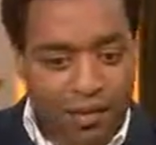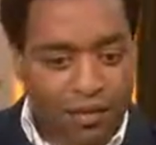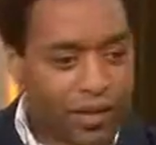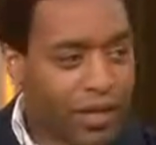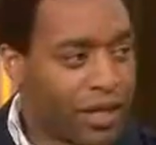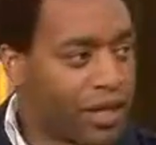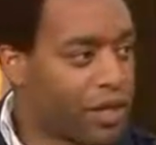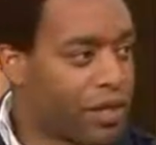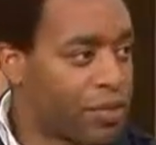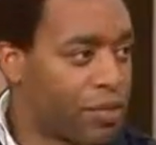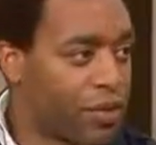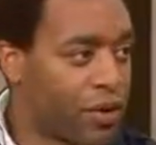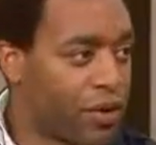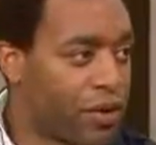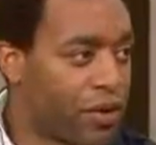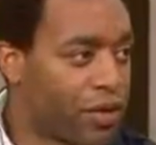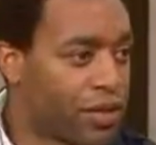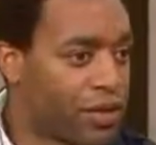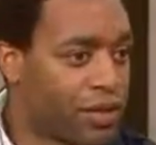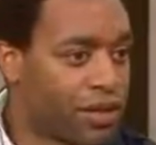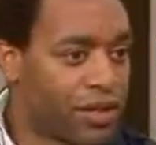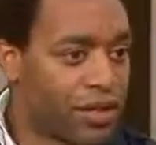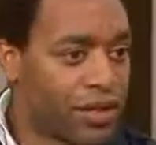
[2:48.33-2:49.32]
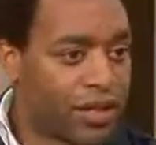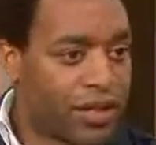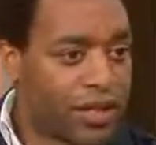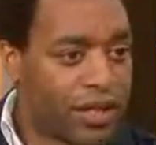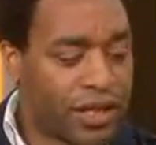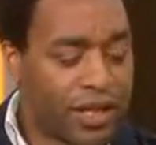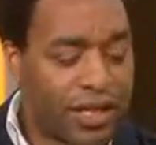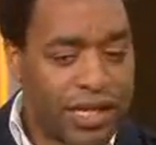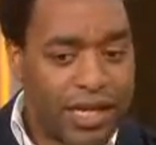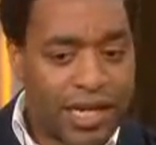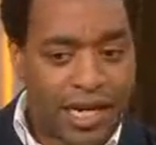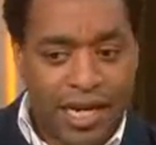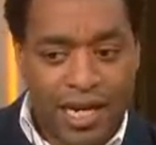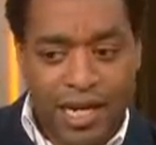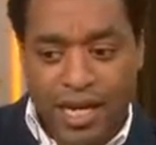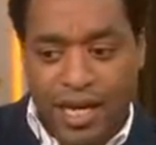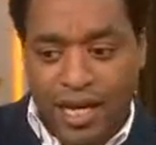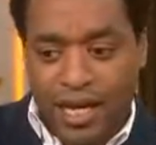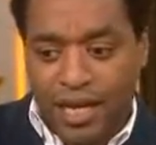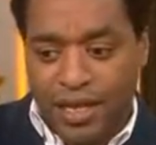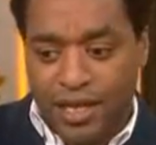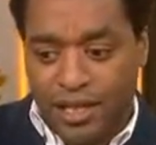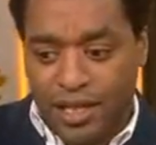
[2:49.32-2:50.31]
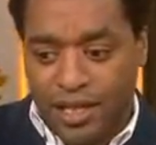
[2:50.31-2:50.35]
of the experience and to
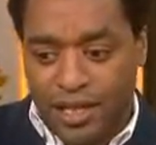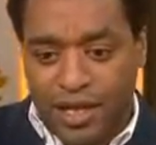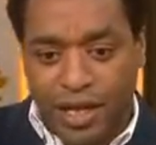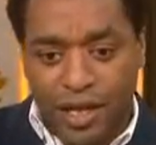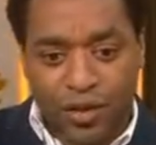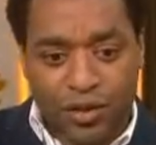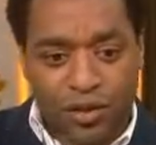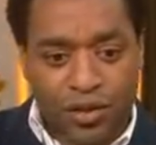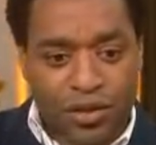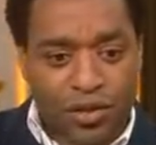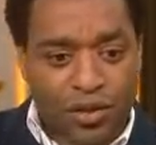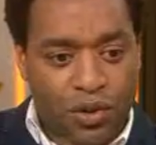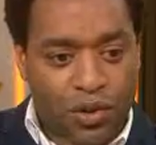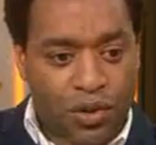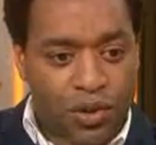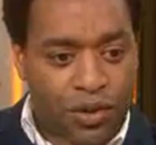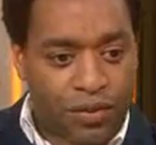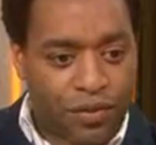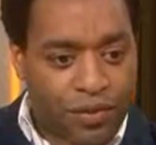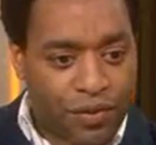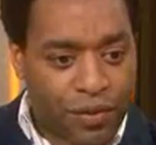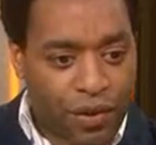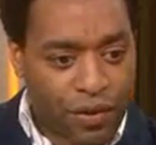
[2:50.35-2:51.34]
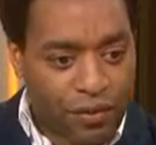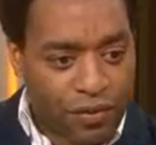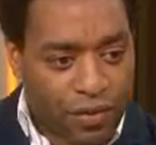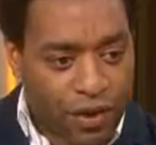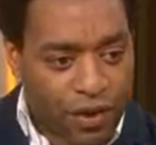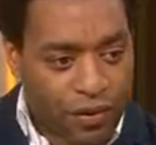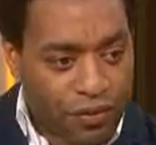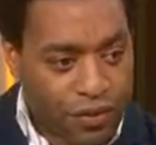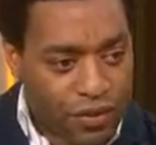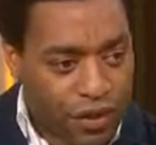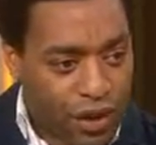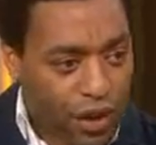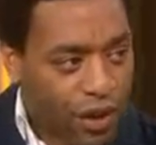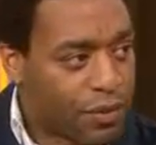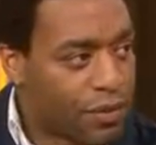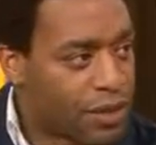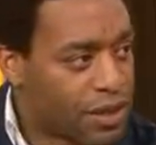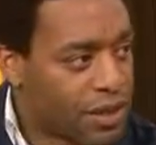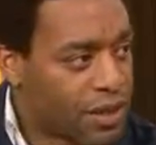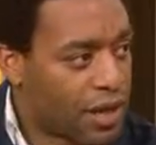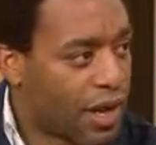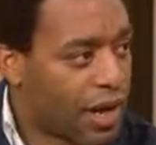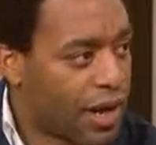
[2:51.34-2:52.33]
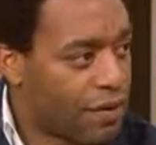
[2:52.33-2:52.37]
tell the story of
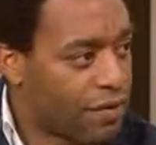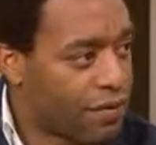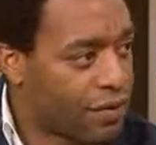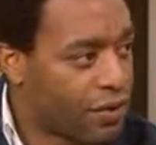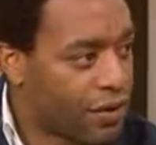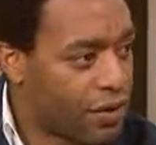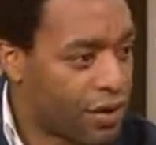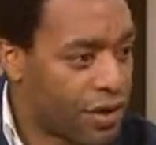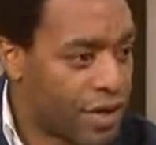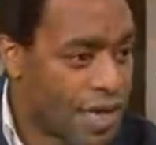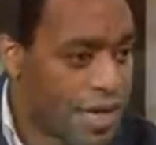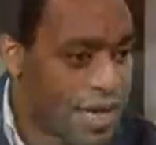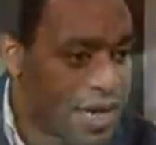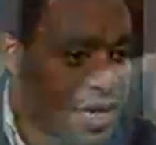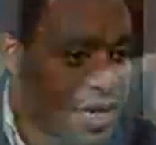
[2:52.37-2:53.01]
Solomon's life, and